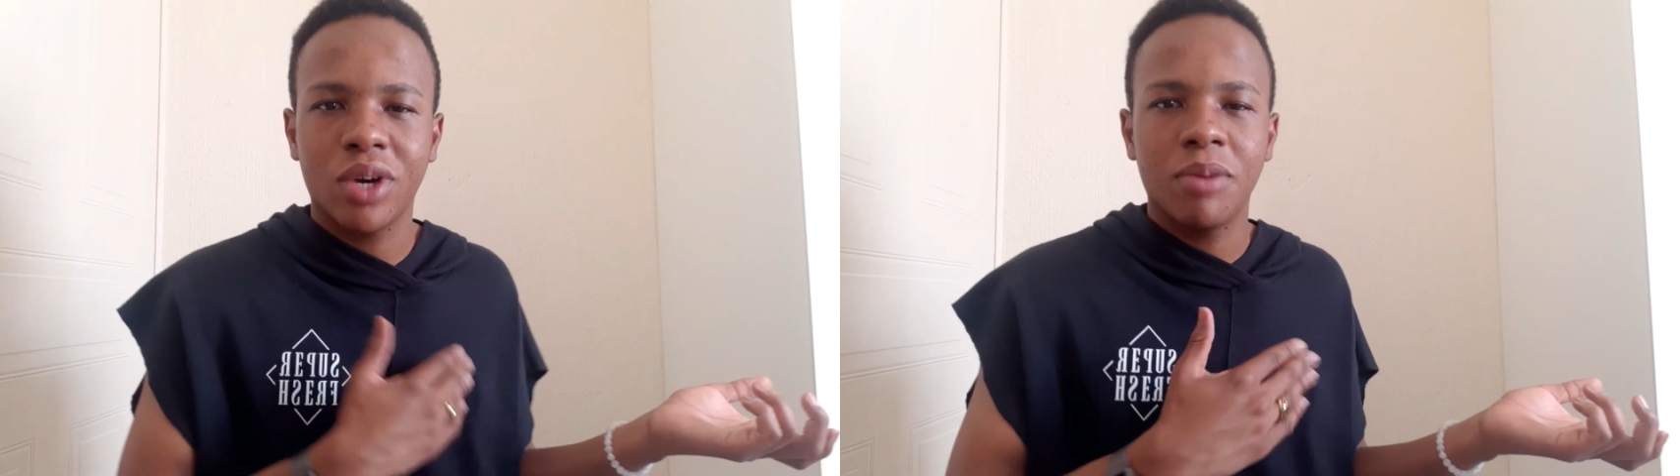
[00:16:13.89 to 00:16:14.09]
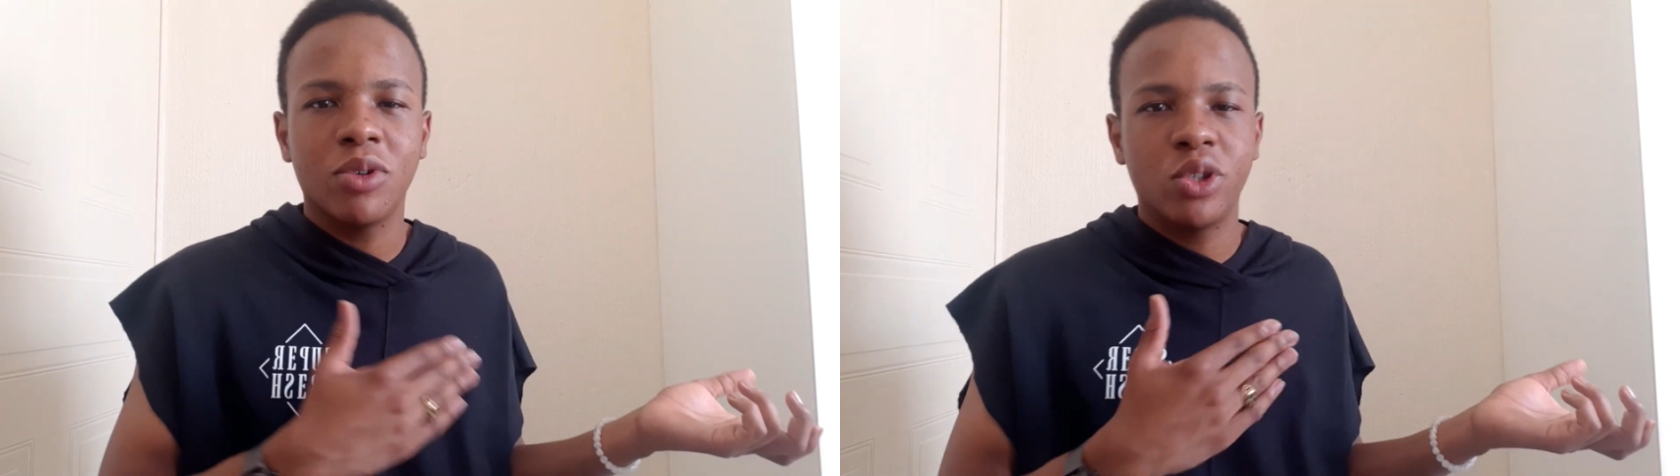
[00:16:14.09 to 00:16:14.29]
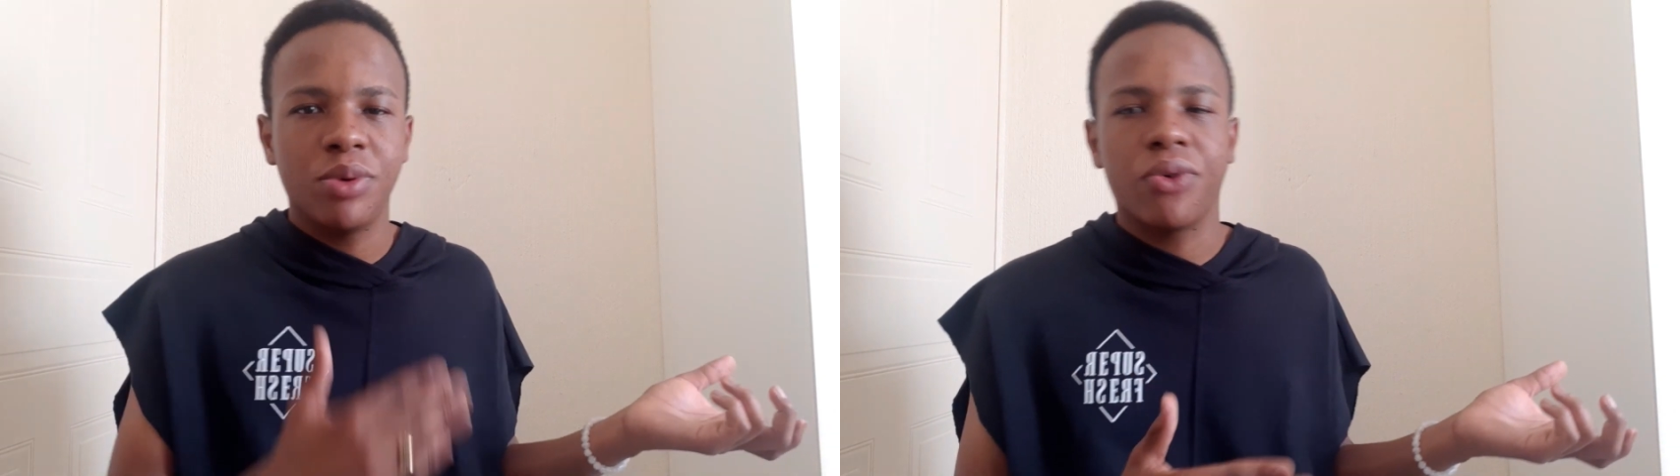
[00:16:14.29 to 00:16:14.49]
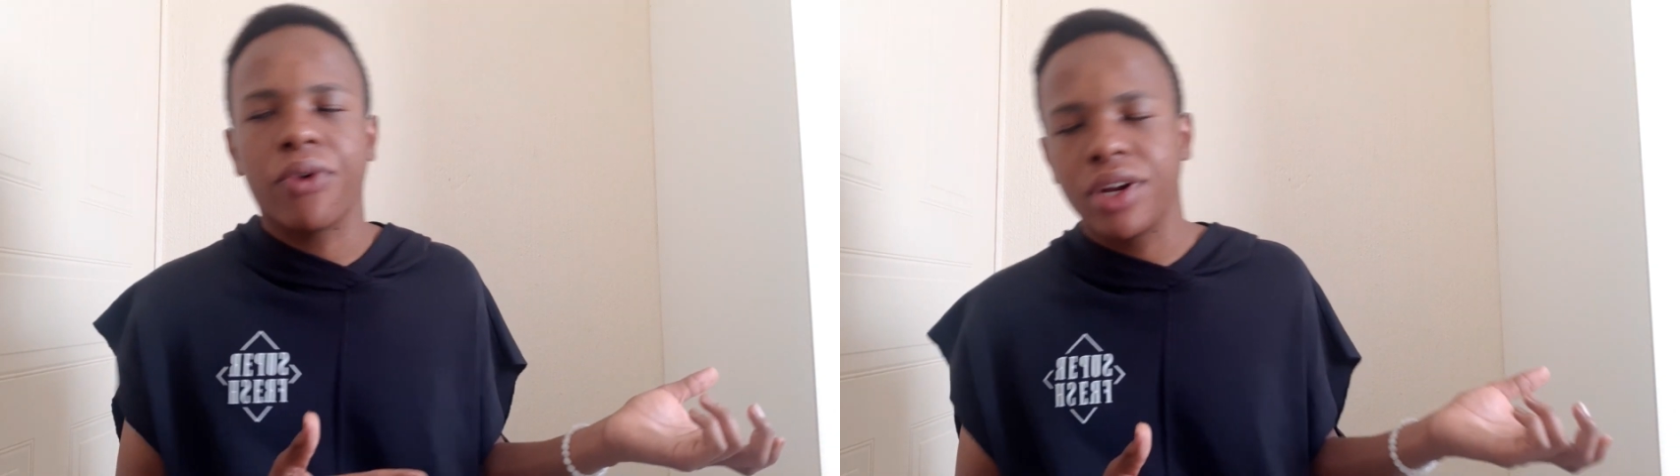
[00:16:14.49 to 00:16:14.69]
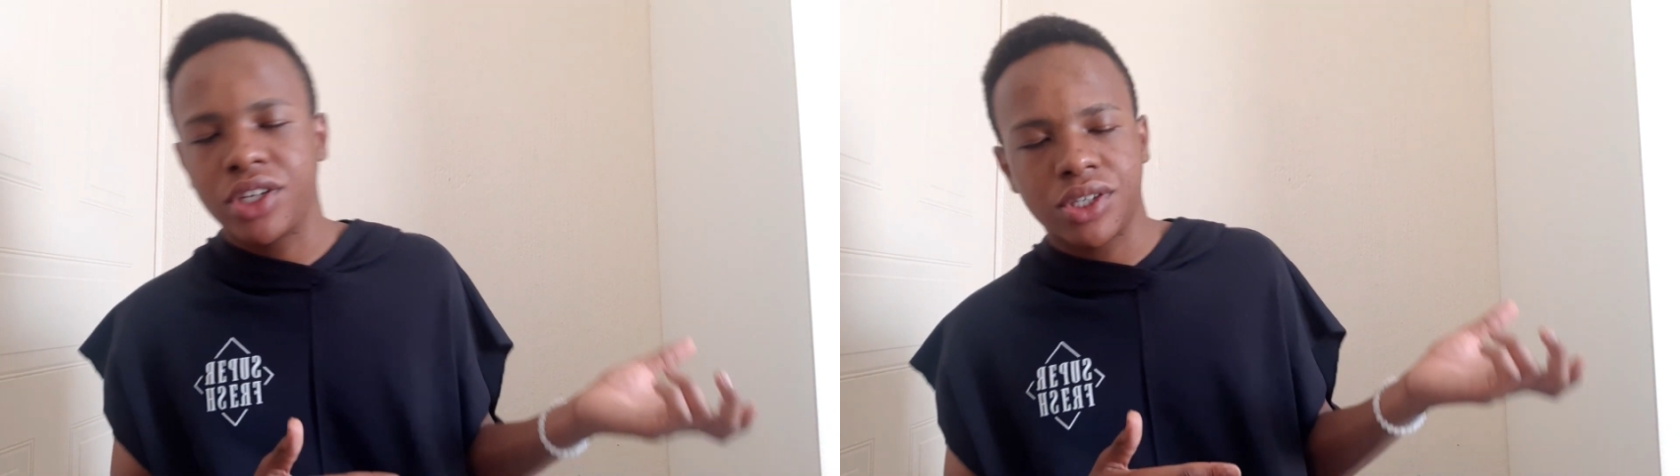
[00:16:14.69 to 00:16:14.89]
able to be
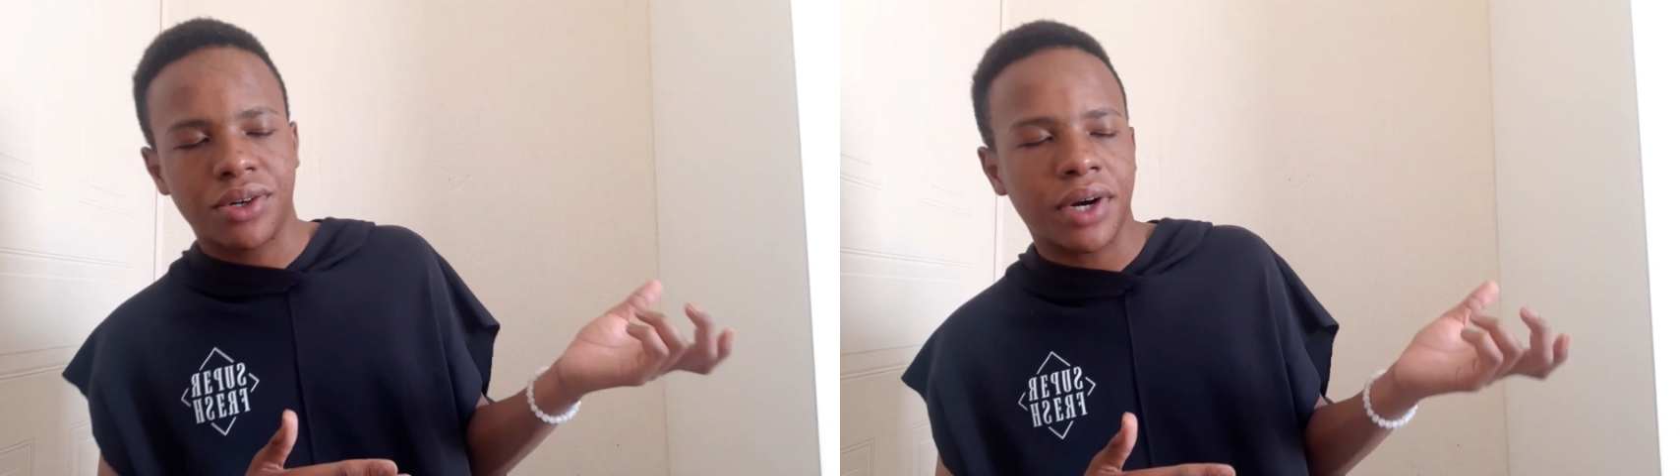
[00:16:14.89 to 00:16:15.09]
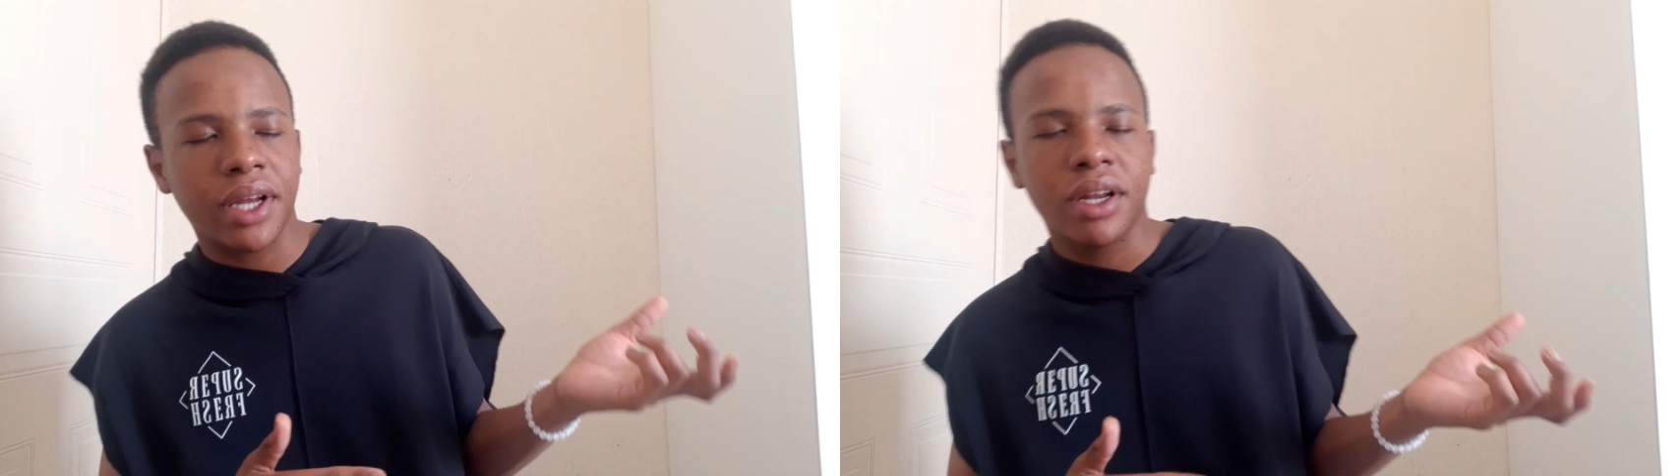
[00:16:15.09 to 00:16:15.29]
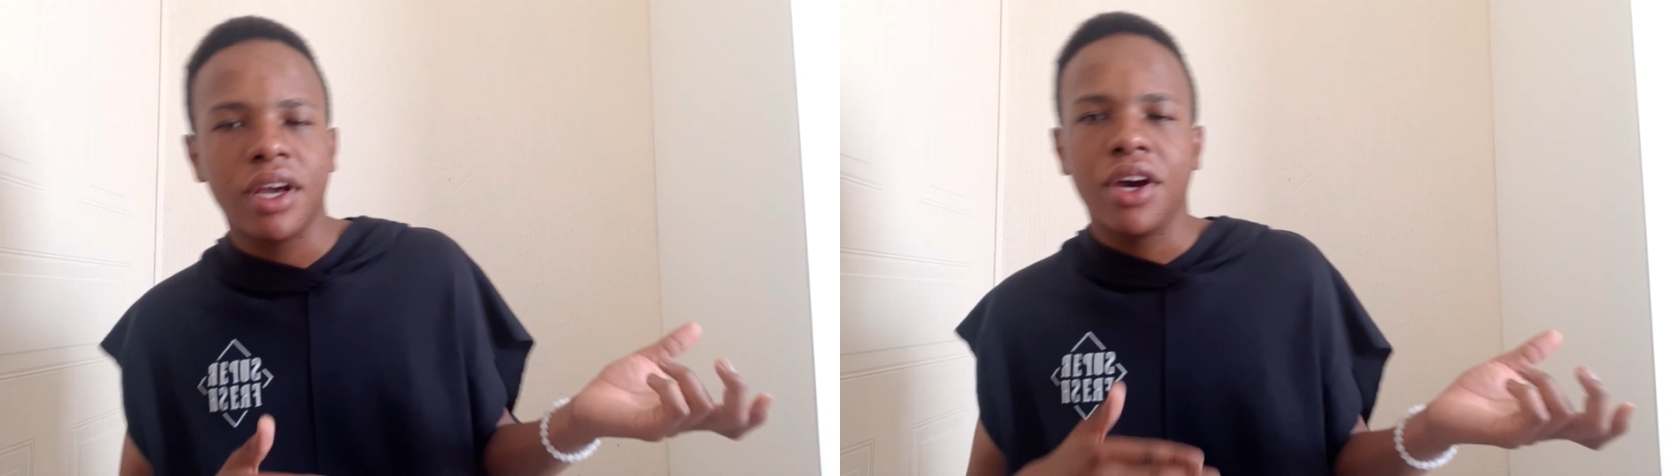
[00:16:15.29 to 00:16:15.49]
reached, right?